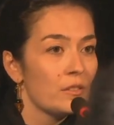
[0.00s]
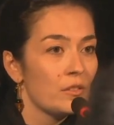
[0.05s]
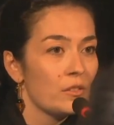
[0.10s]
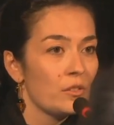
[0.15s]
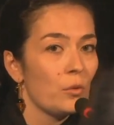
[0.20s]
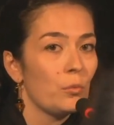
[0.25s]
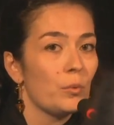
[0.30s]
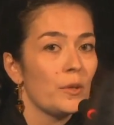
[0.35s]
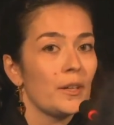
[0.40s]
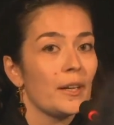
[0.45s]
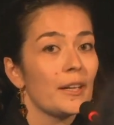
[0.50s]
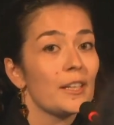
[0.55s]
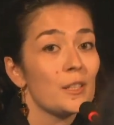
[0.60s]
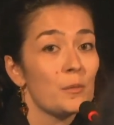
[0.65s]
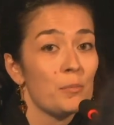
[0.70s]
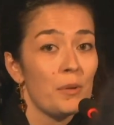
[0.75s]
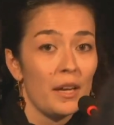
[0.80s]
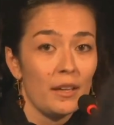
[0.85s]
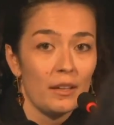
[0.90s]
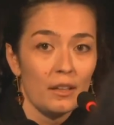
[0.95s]
so we're
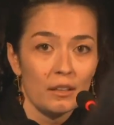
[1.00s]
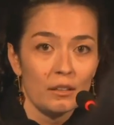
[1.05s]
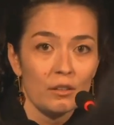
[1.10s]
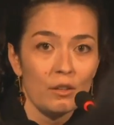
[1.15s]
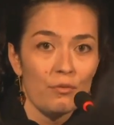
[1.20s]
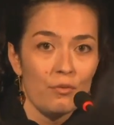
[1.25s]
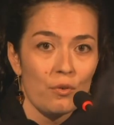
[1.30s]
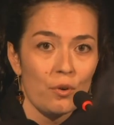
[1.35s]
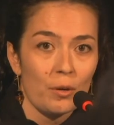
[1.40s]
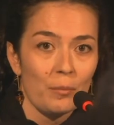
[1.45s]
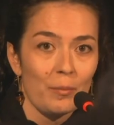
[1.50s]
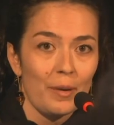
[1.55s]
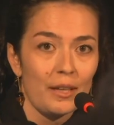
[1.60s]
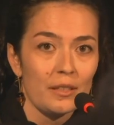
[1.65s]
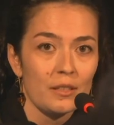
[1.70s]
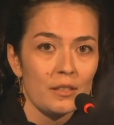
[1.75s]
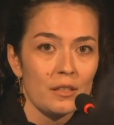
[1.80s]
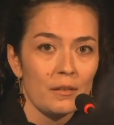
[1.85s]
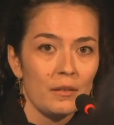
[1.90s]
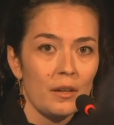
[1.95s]
expanding the
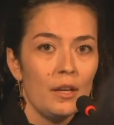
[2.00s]
format,